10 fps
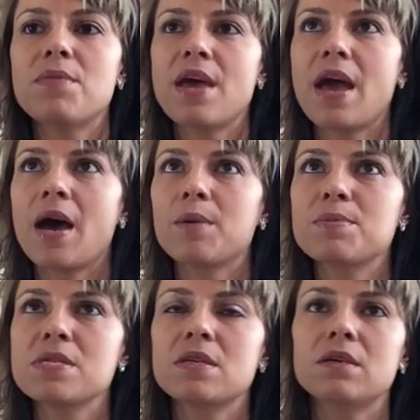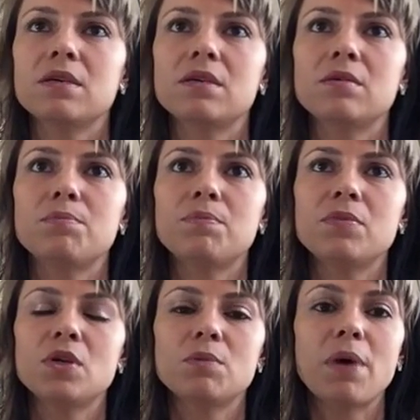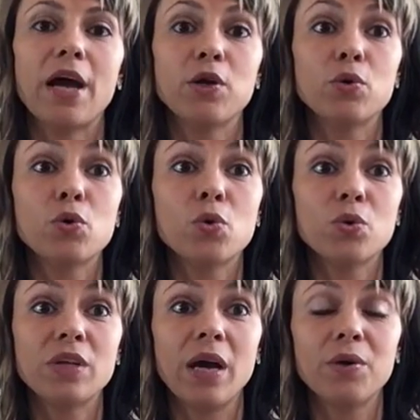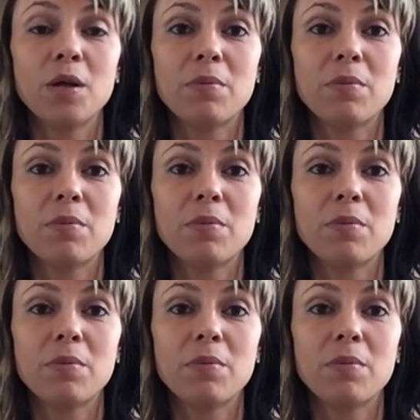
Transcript: the abs, the plyo cool down.